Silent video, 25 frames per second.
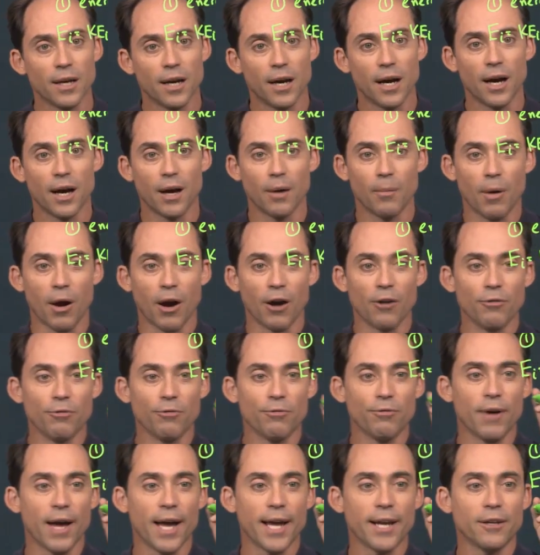Our
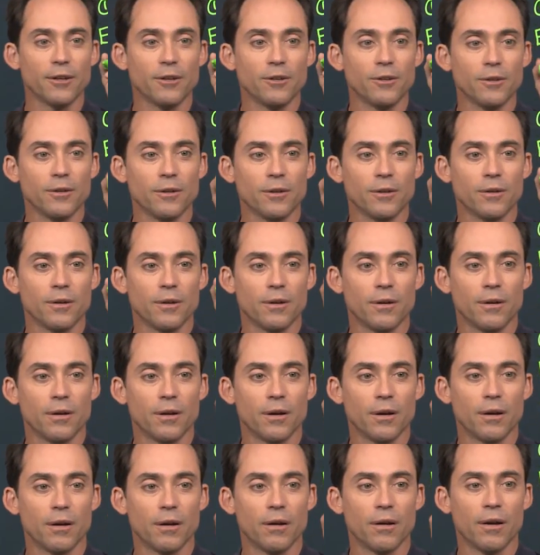final
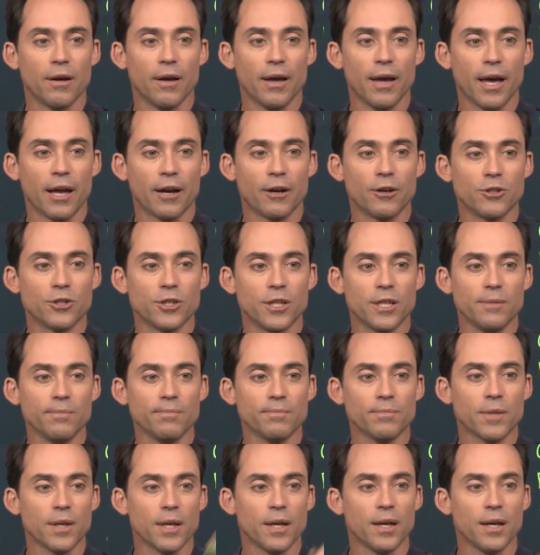energy